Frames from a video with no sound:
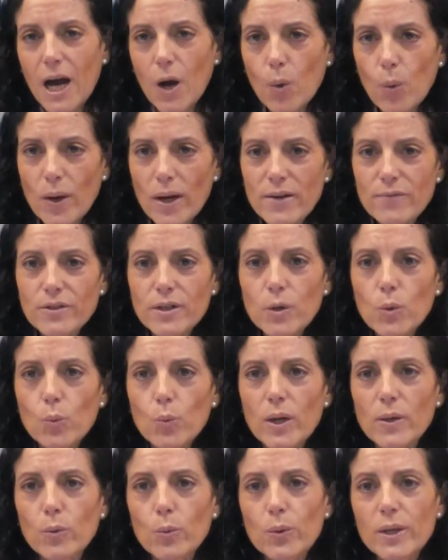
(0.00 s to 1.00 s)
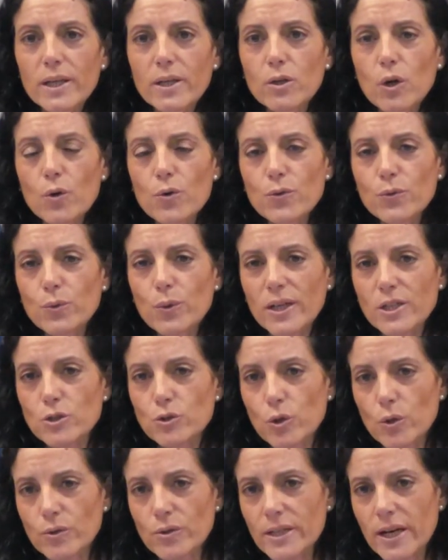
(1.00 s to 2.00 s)
however when we go through
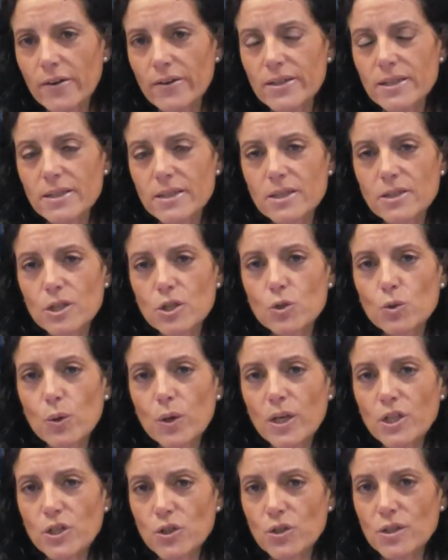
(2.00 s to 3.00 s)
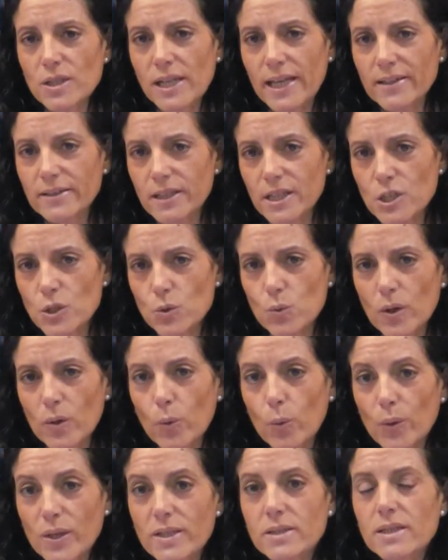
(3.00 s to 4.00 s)
extraordinary situations like this
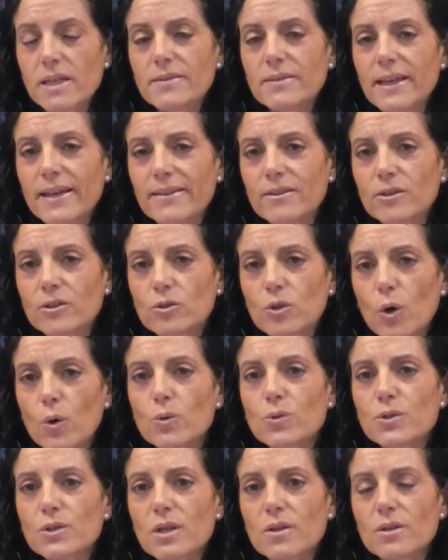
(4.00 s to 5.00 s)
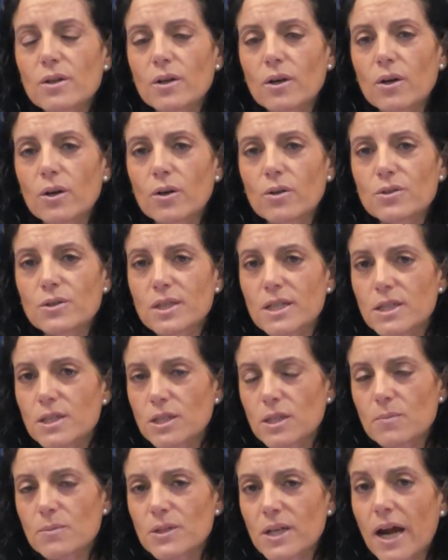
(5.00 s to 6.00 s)
when we see that those uh,
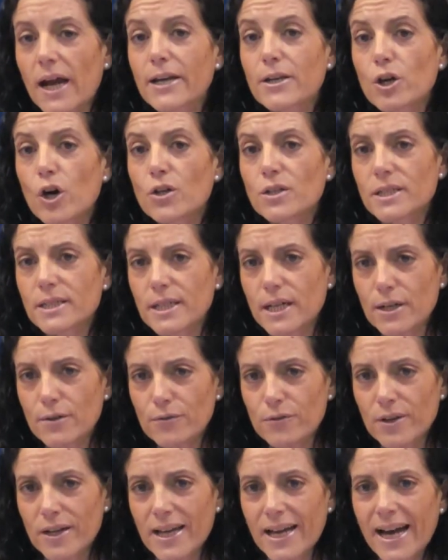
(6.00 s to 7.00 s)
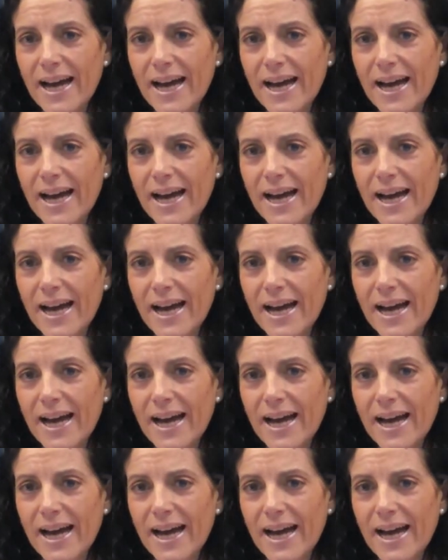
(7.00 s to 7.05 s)
systems are not enough